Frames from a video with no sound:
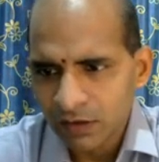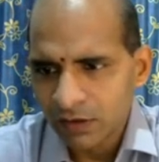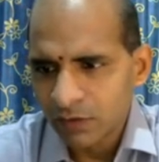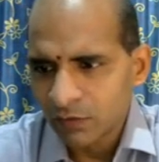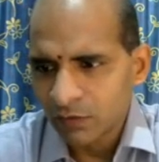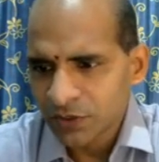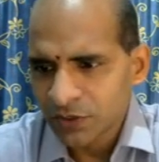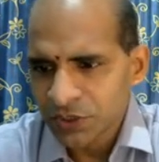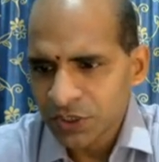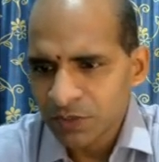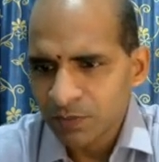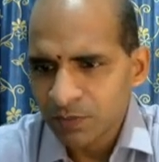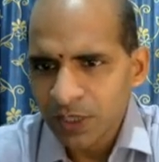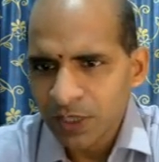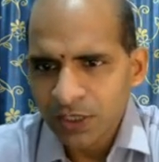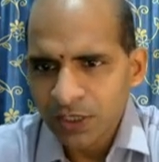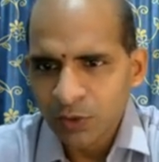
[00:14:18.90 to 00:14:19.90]
watching
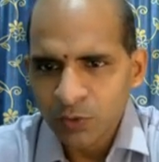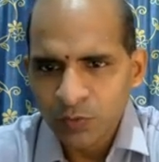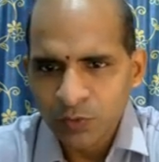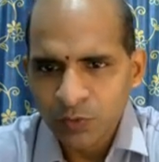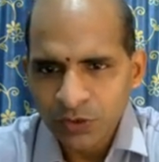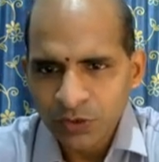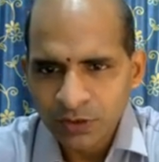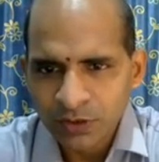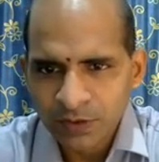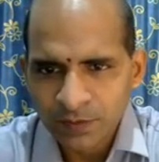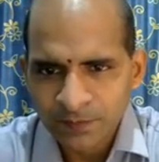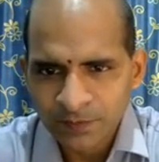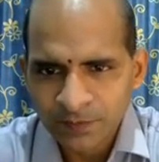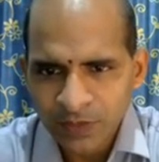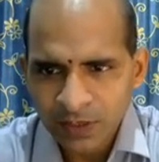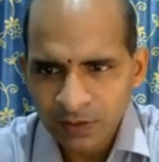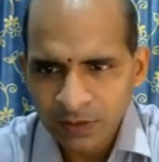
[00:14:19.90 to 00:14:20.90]
my output,
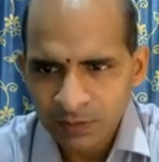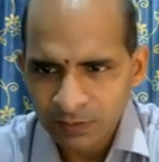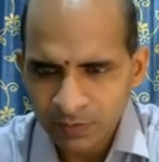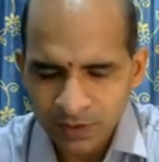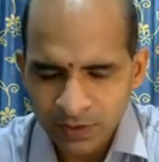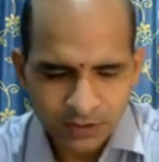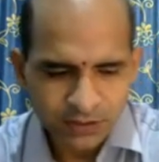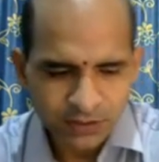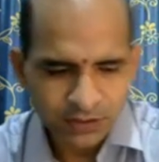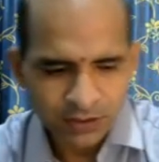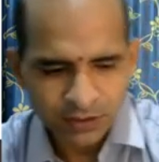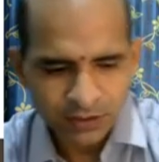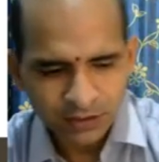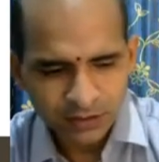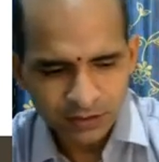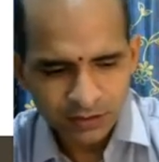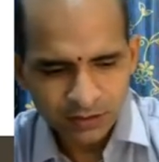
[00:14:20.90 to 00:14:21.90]
please
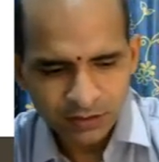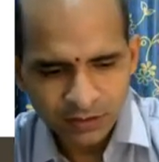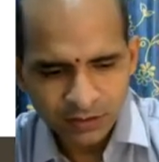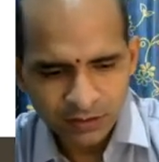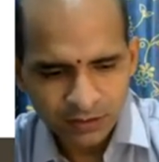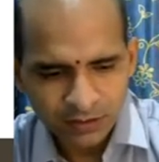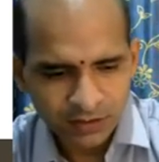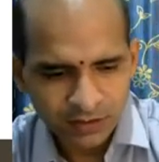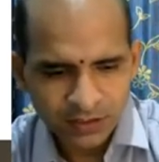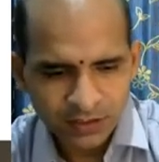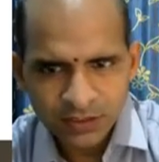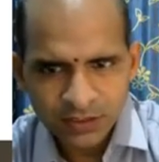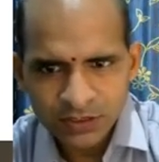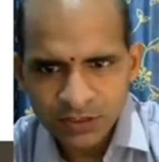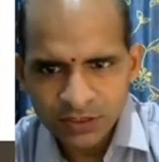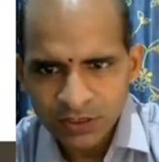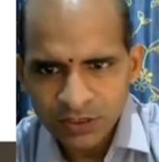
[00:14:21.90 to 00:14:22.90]

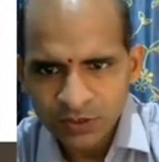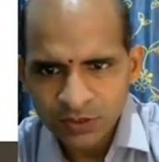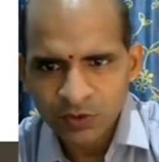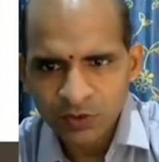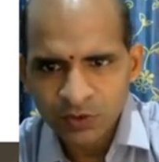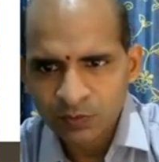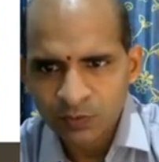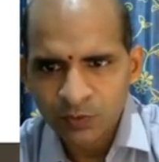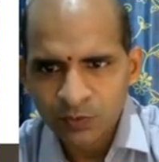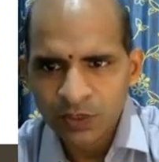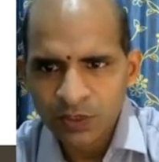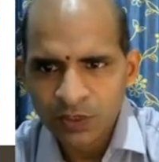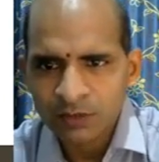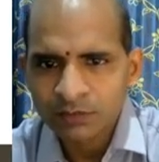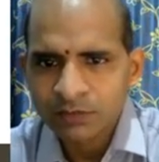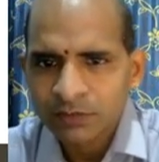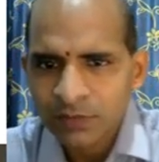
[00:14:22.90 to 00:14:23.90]
test your
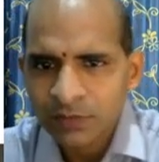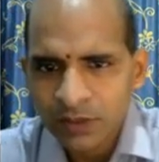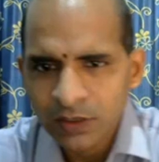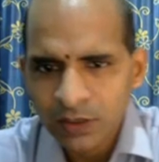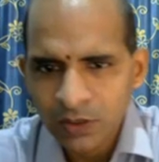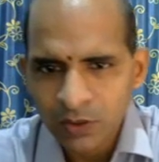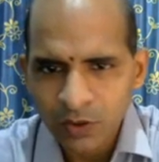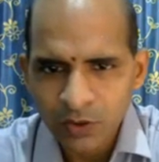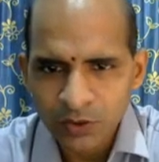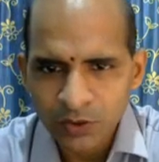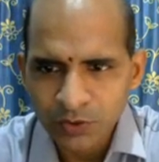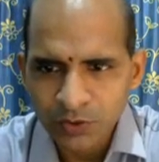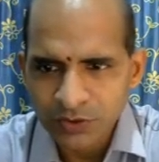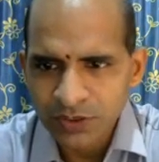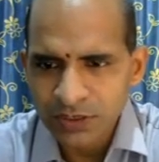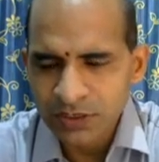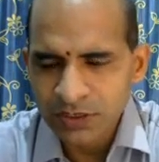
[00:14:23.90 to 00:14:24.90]
program on your
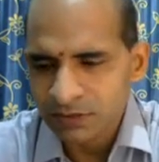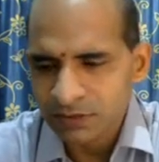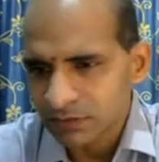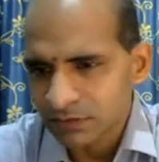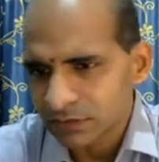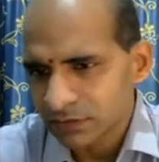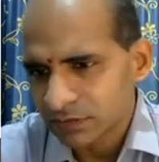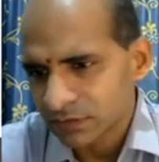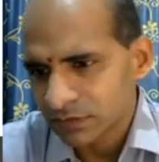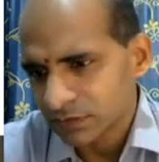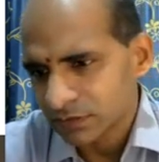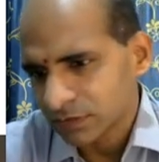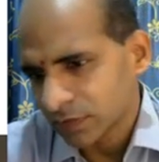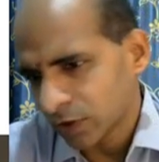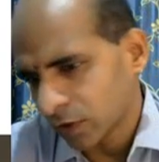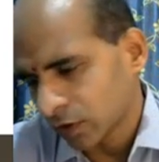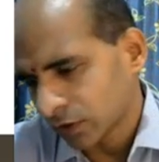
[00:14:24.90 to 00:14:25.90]
system
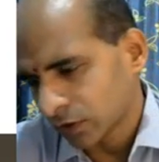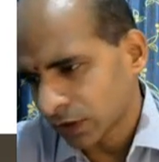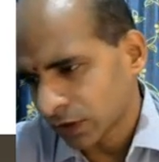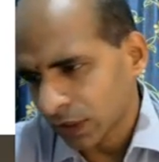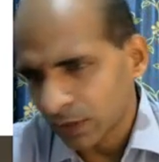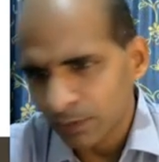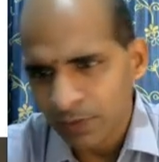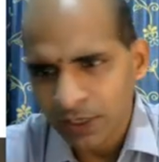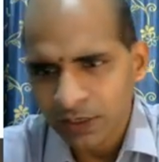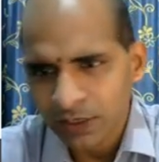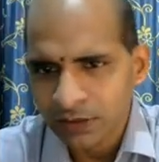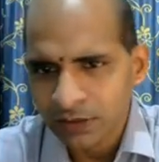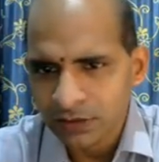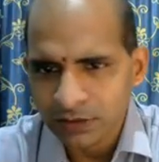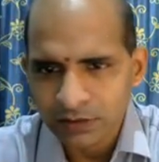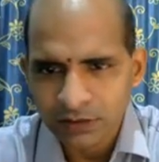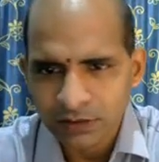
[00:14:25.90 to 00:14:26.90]
or the compiler
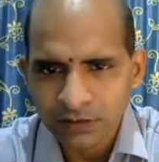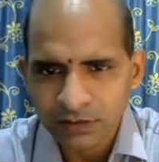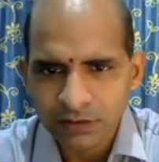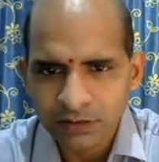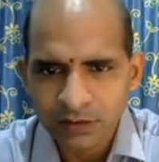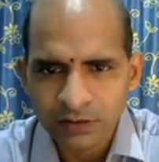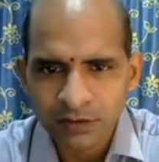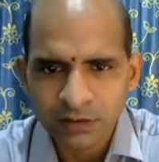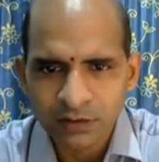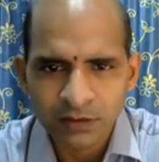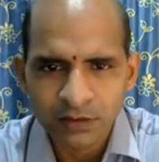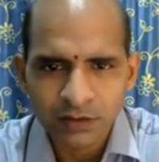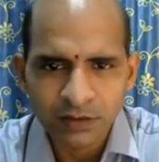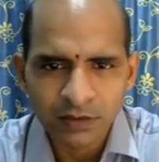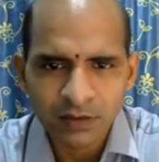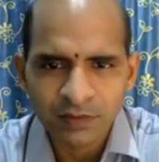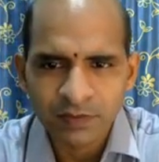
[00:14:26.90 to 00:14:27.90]

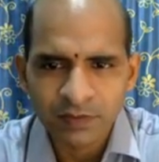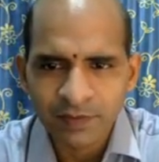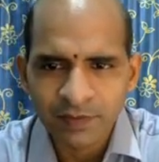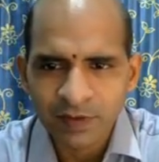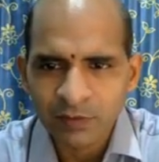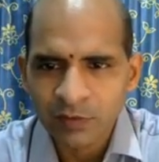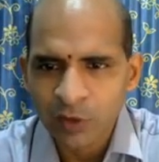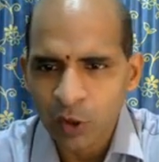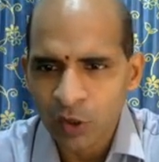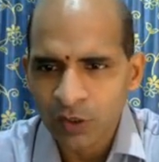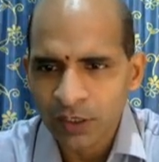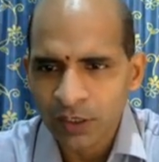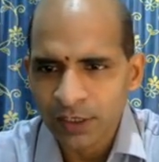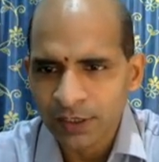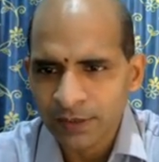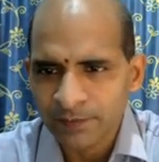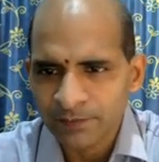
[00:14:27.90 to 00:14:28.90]
if available
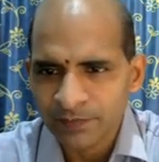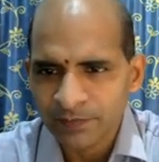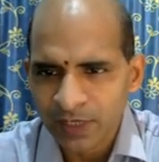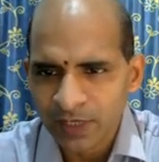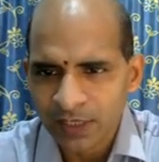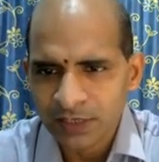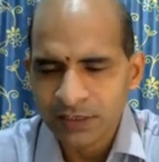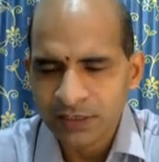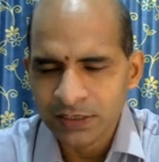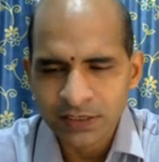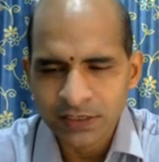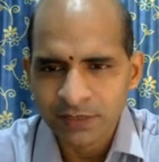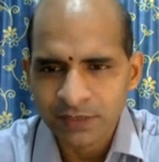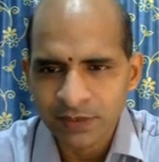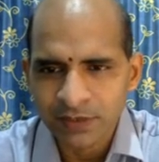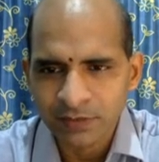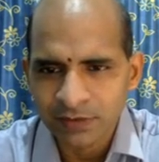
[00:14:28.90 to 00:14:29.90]
online, as it is
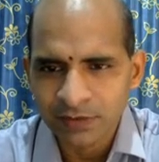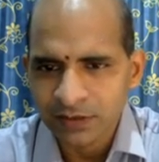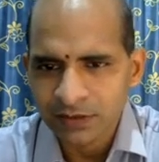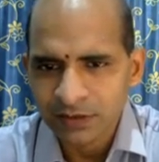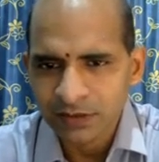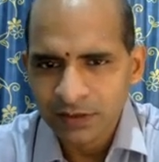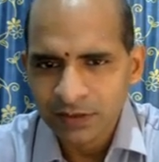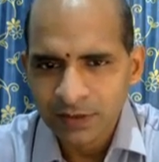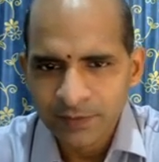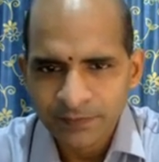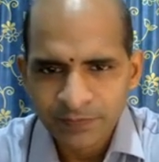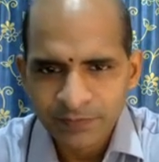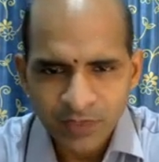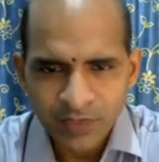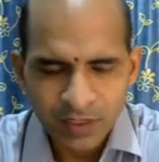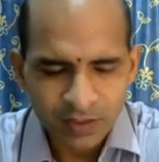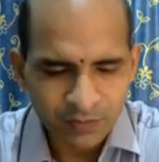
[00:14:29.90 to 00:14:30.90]
available.
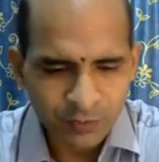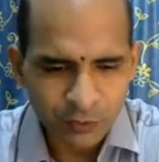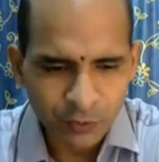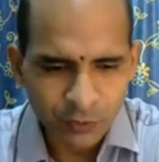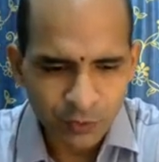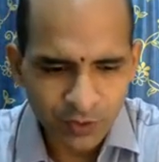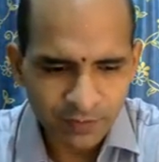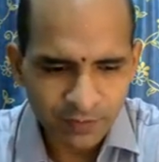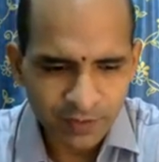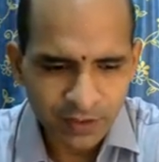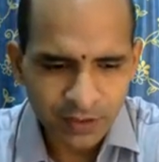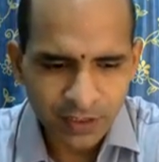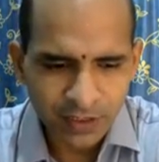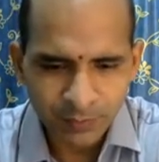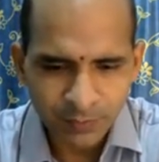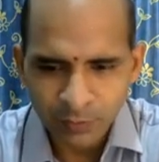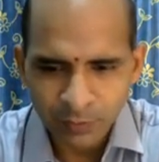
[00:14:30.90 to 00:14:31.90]
If you don't have any
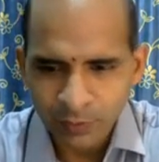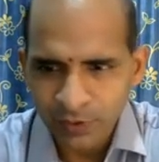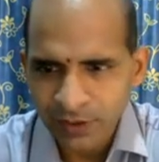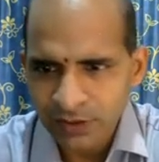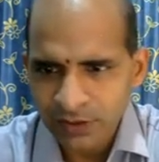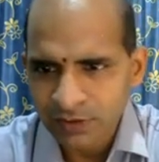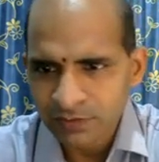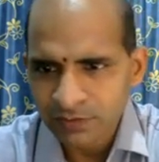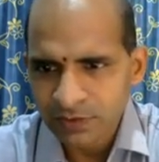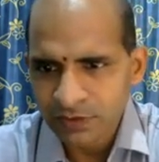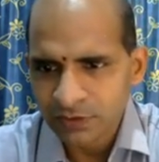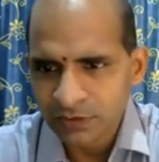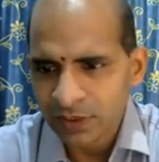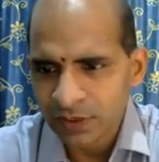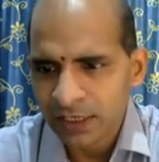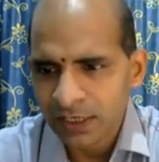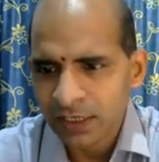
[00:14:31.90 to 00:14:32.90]
laptop or desktop, so
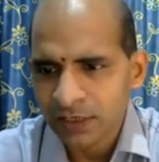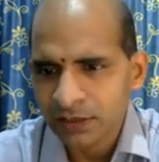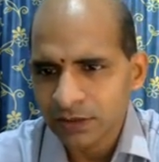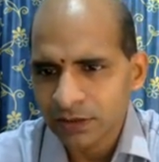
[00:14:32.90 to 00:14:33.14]
try